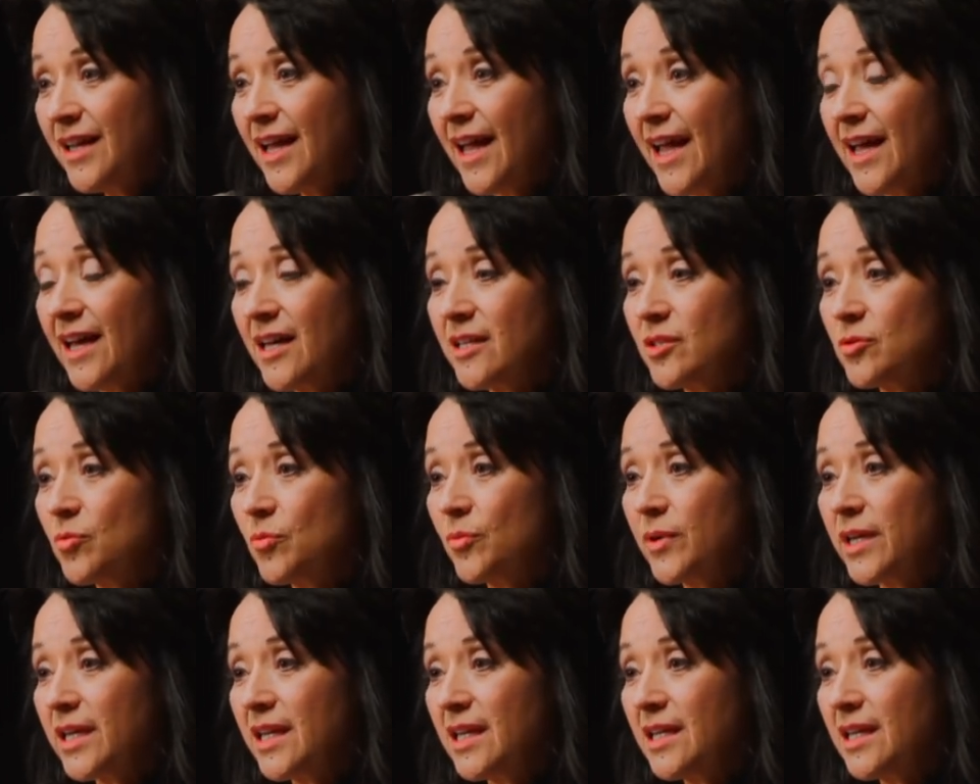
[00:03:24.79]
and
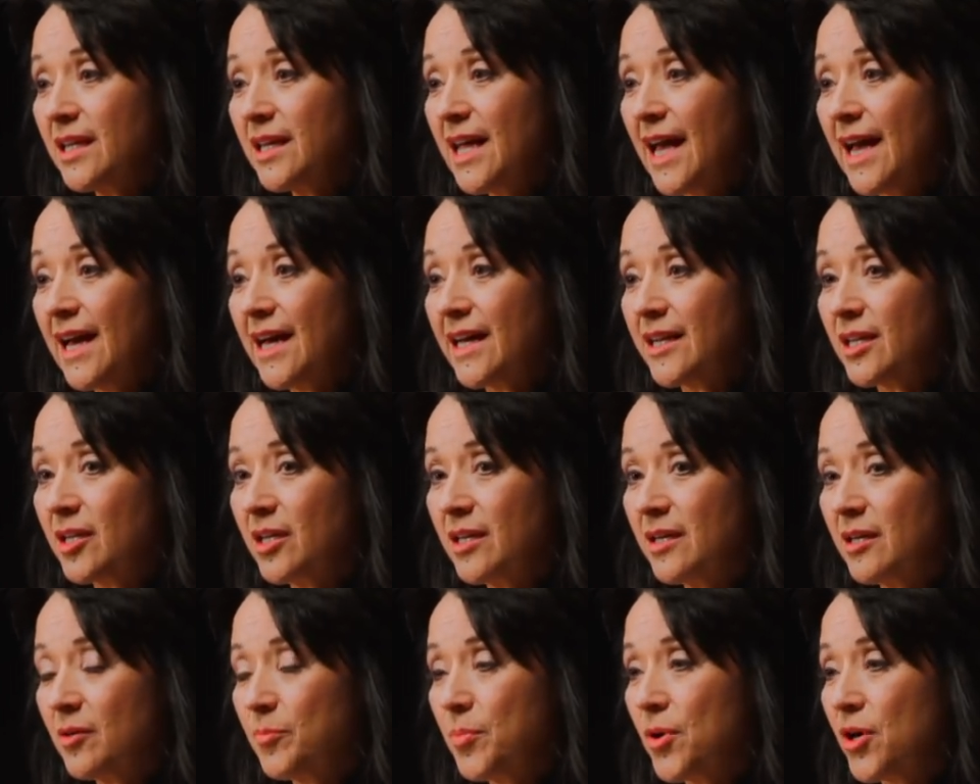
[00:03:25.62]
we had
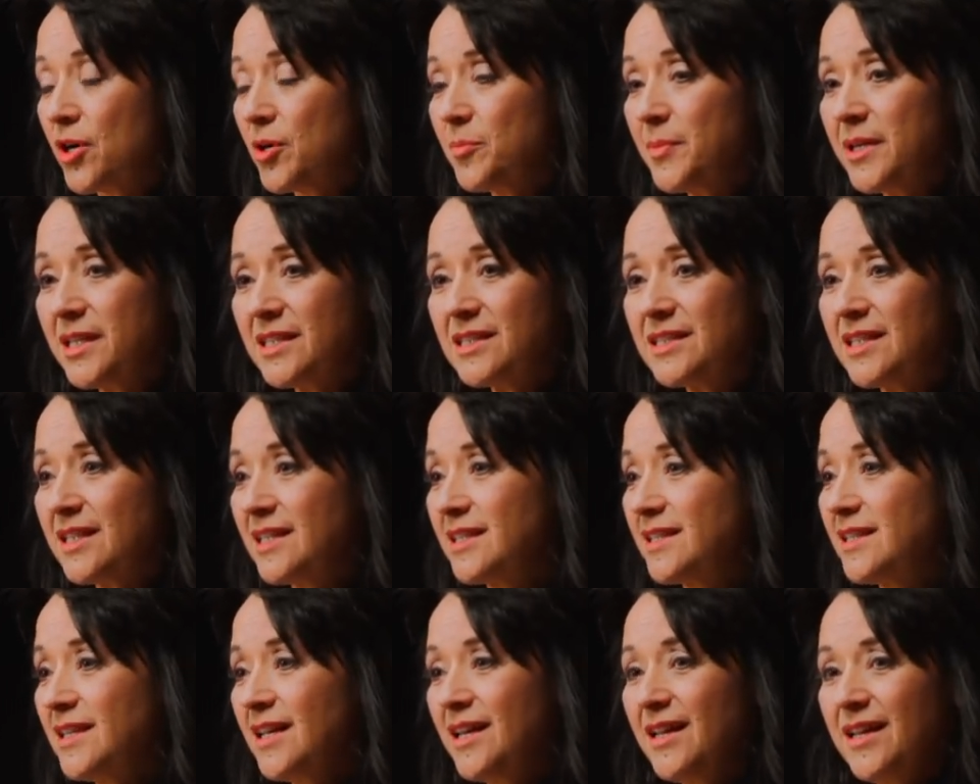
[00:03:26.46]
an apartment,
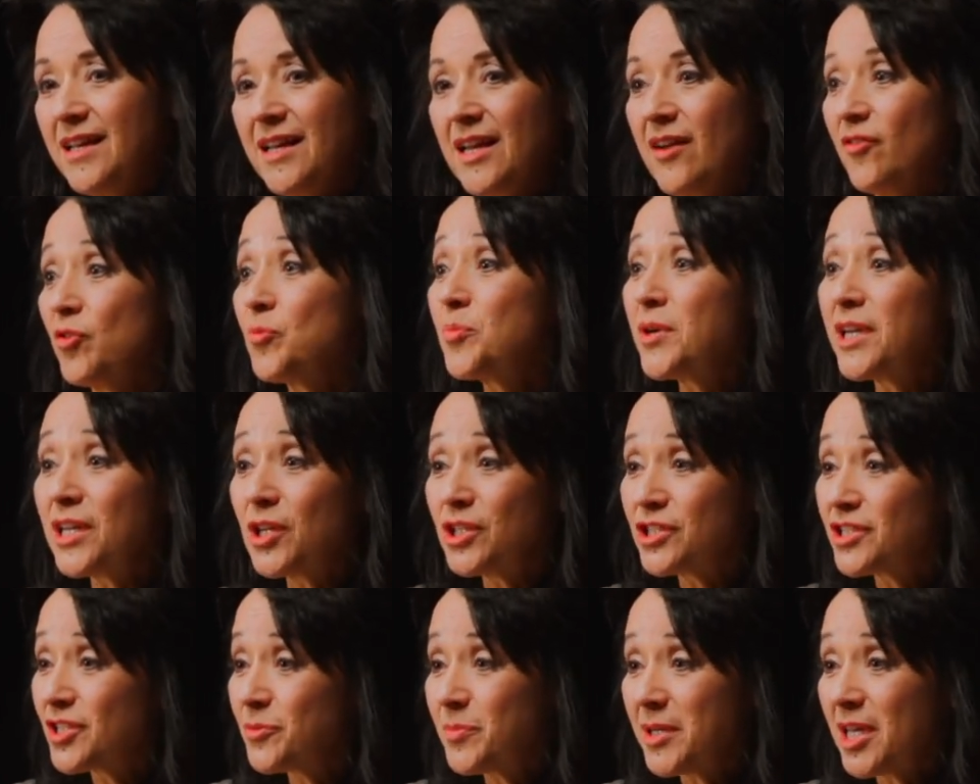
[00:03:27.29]
and everybody
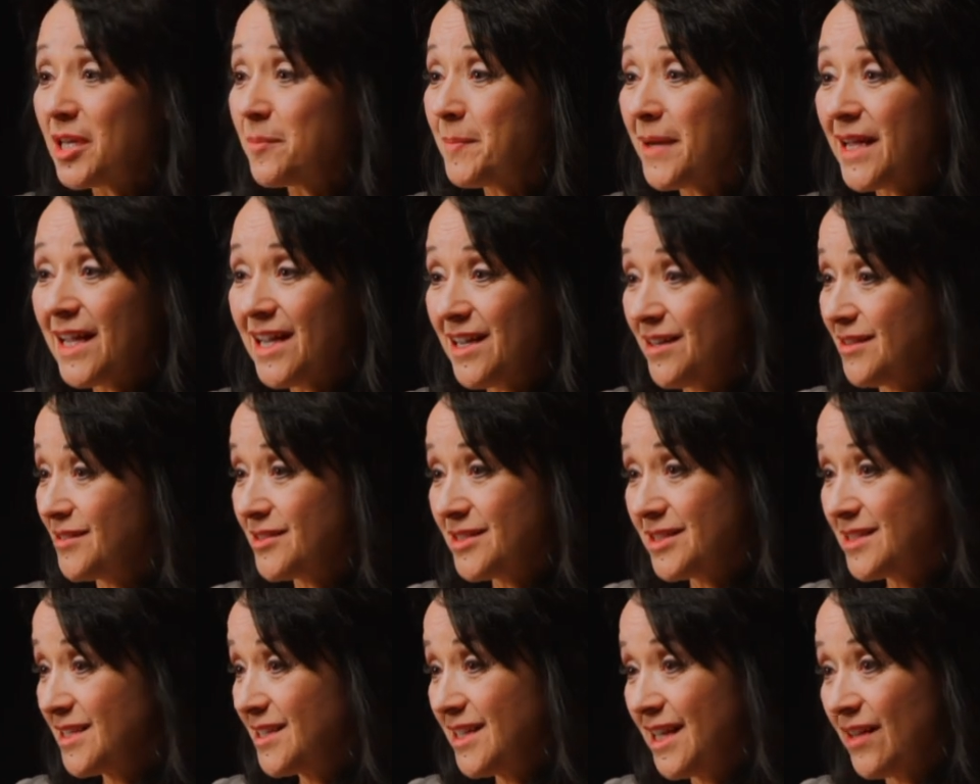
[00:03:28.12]
used to be at my
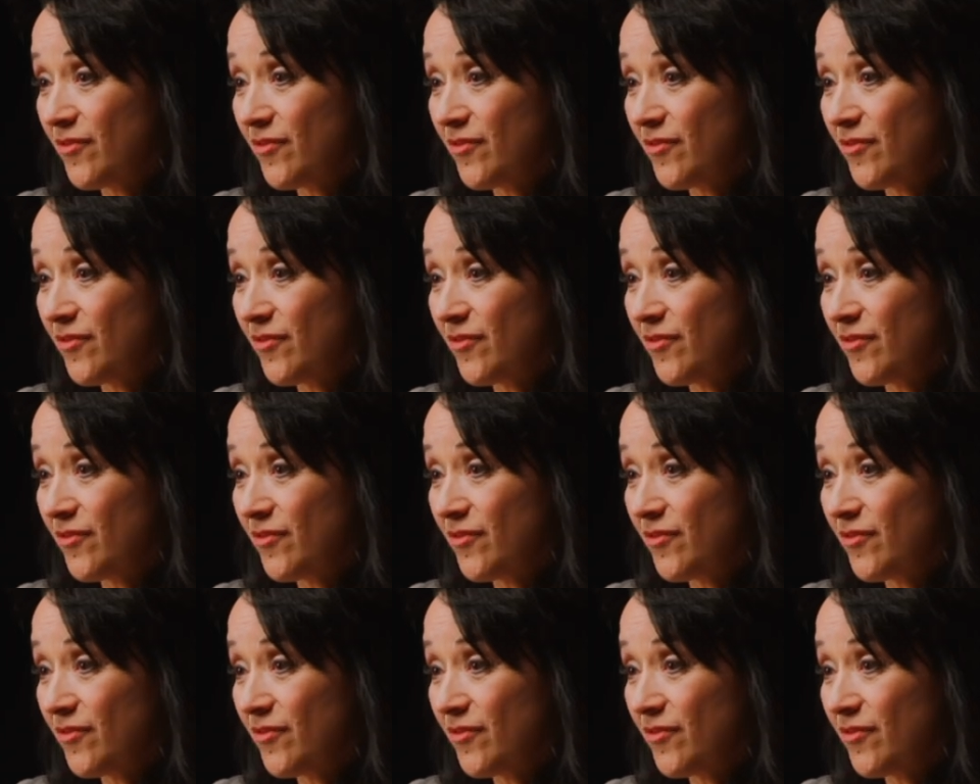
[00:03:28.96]
house,